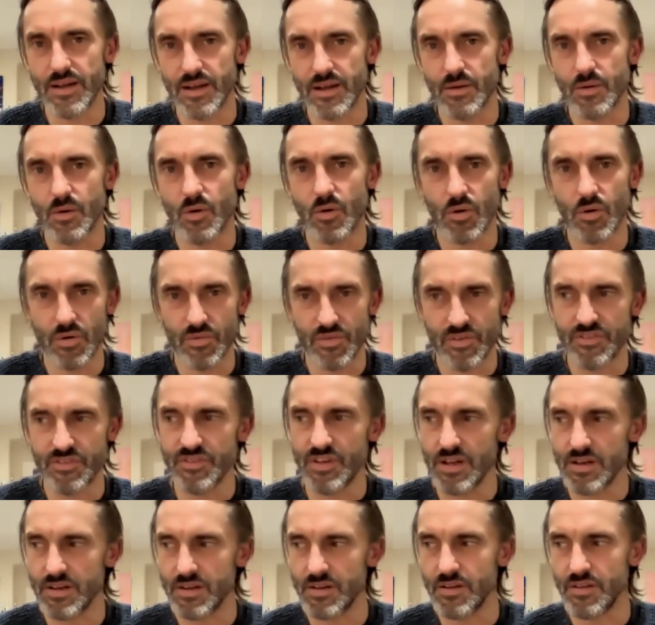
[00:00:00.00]
all of a
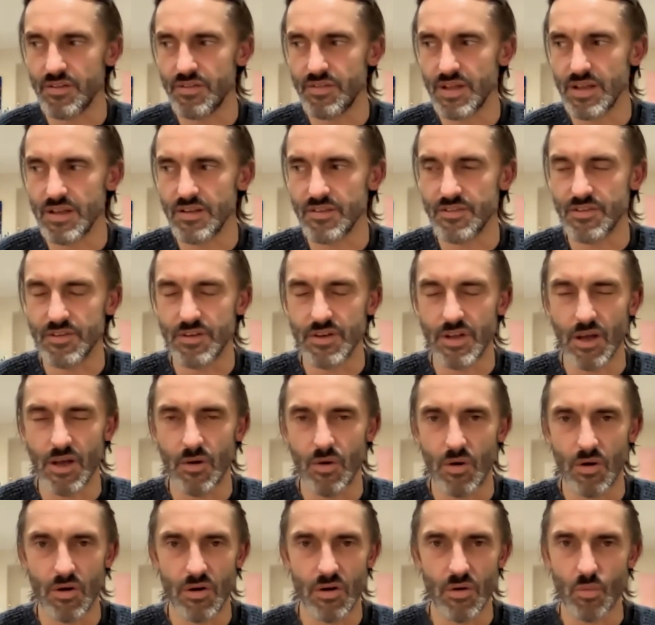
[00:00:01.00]
sudden the things that no
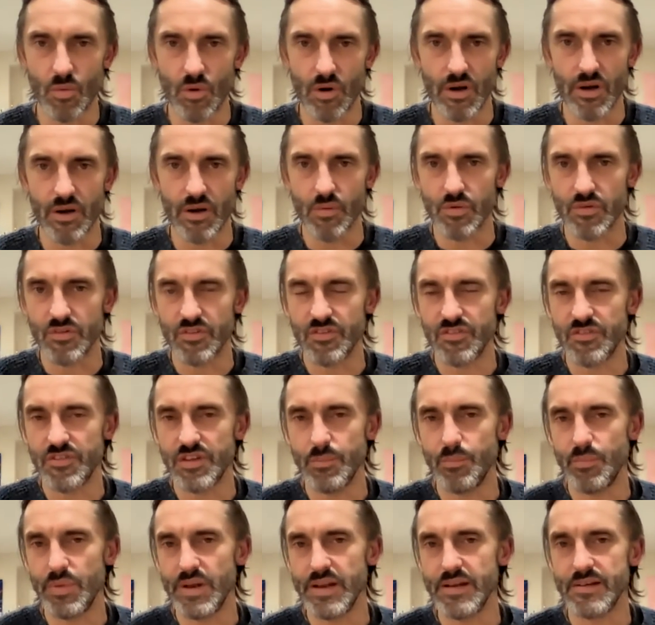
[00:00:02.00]
longer work will just
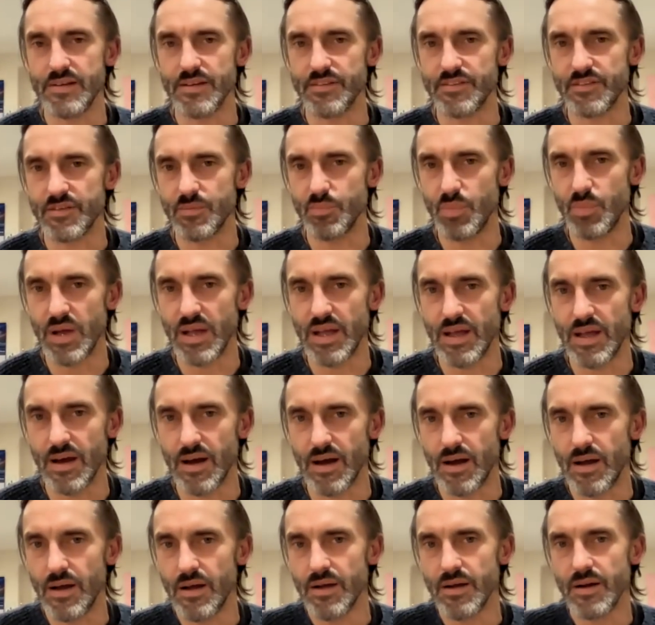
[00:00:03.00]
simply disappear,
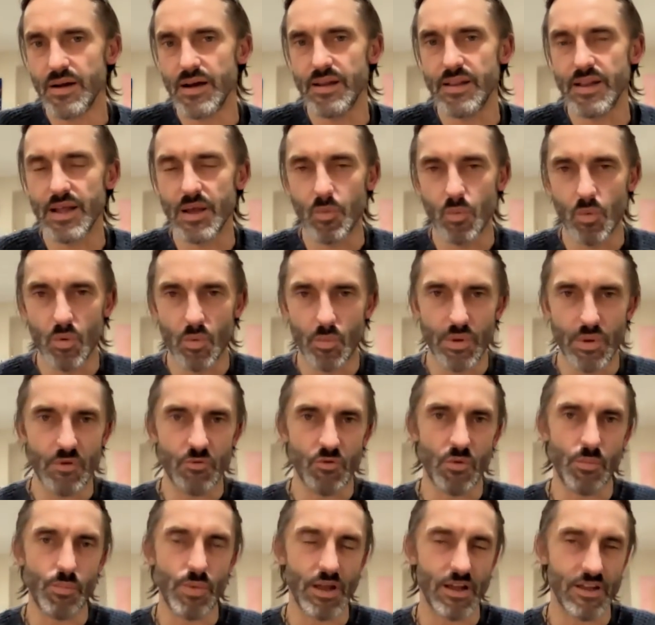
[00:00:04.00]
and they will be
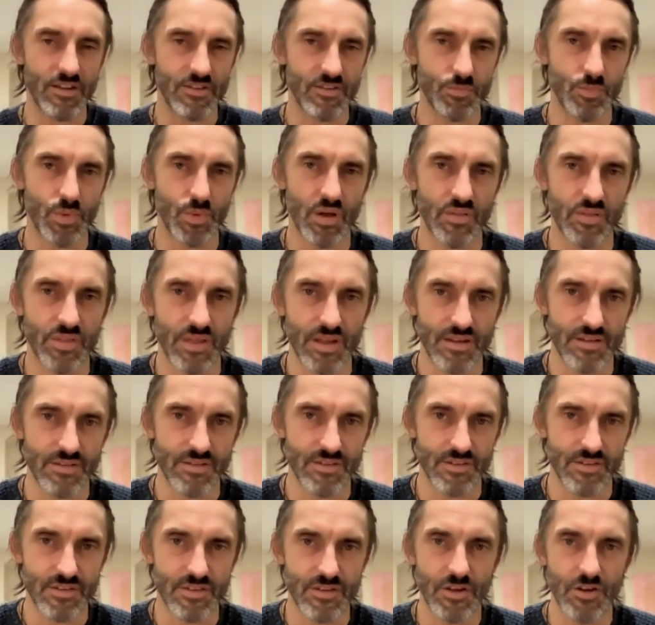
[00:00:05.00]
replaced by things
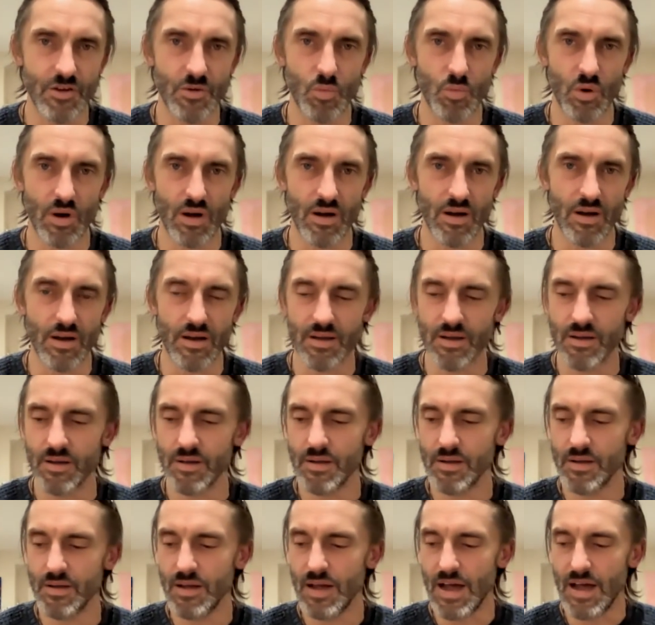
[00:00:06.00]
that do work.
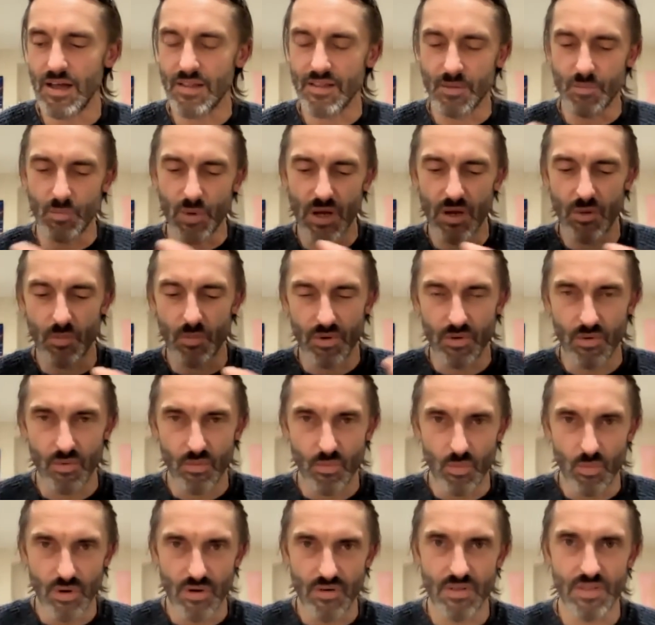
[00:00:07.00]
At the moment,
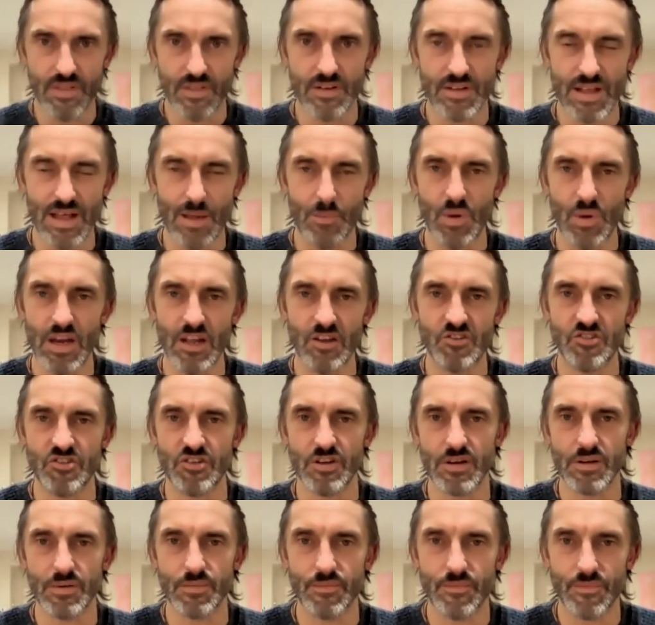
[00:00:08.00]
we're in the
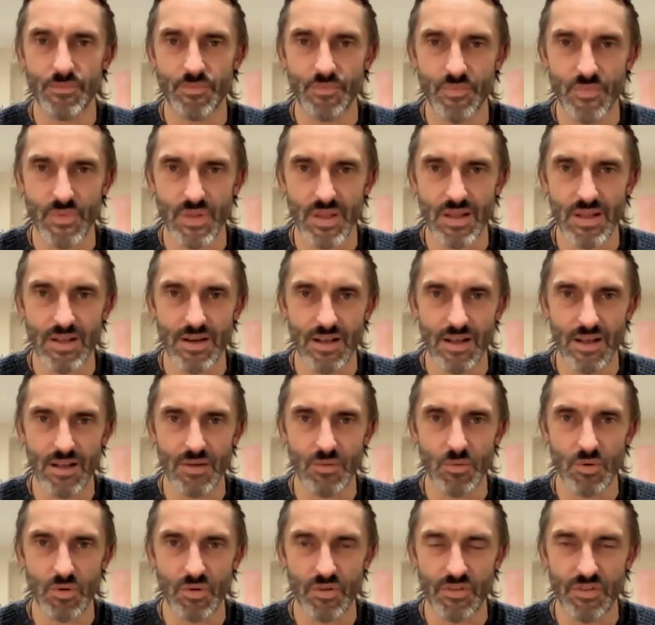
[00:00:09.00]
demolition,
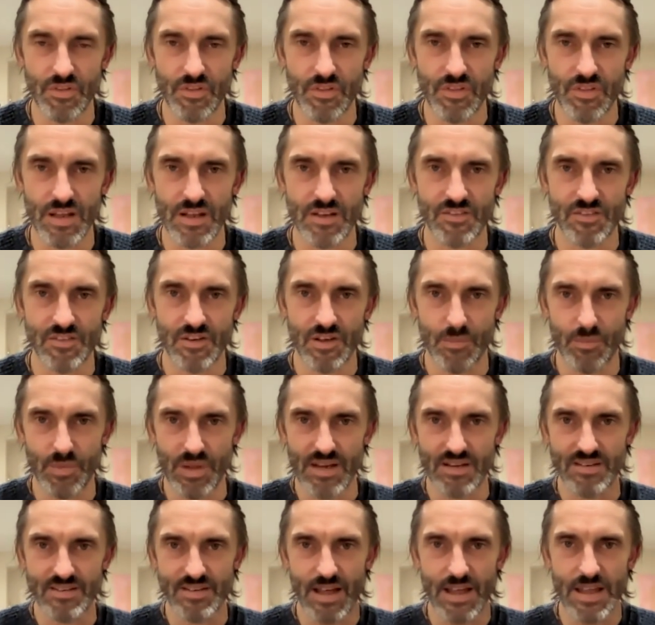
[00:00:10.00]
all of the things that are
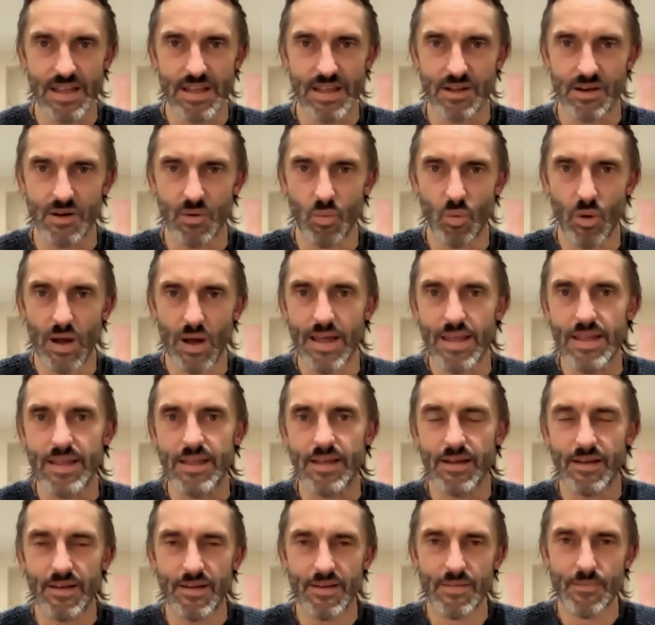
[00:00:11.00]
being taken away
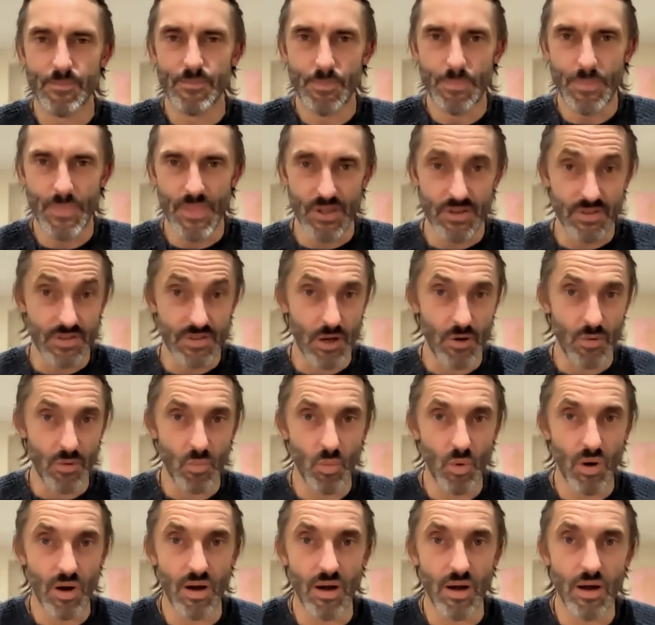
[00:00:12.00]
that don't
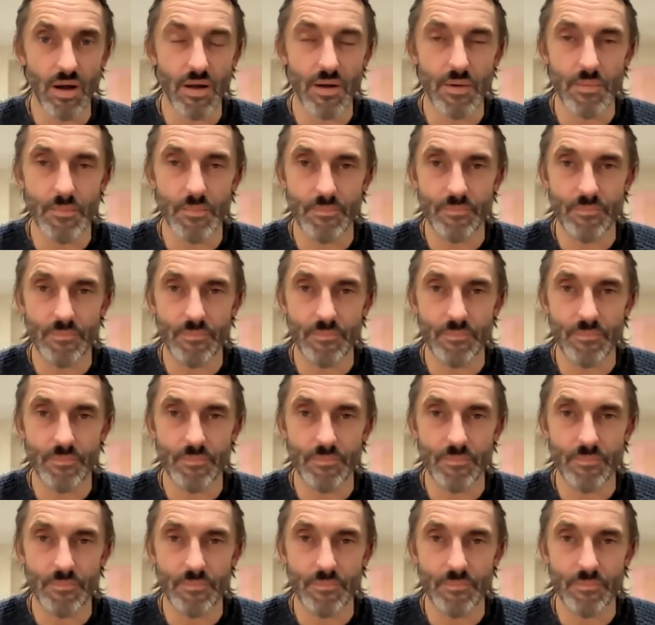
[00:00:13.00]
work.